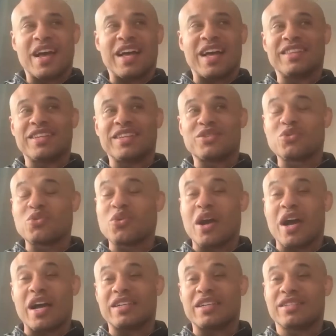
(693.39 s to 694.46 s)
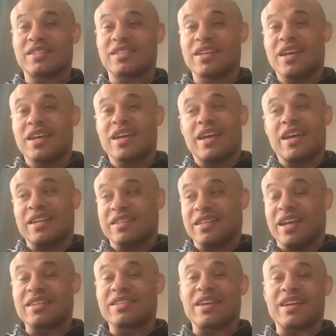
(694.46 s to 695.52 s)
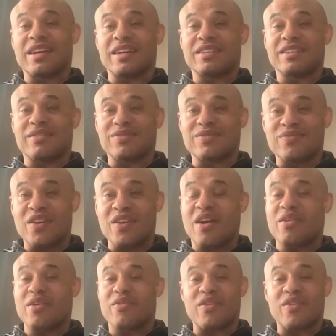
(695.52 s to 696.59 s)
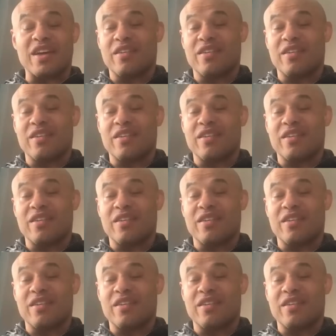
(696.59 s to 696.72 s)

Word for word: And these two guys, it's a very,